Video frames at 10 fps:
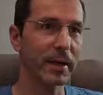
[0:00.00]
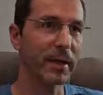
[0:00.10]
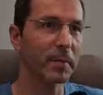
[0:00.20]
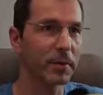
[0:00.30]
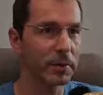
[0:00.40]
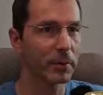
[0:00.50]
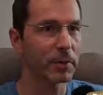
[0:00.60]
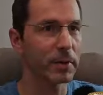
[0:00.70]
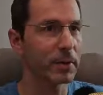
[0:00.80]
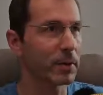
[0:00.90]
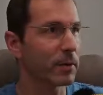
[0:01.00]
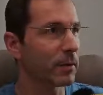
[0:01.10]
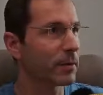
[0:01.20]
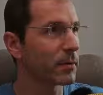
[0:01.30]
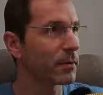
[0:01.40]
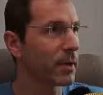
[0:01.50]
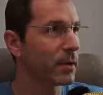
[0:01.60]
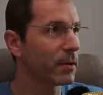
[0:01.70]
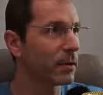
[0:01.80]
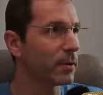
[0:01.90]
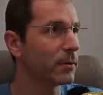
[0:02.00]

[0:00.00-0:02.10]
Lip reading: able to turn on the radio,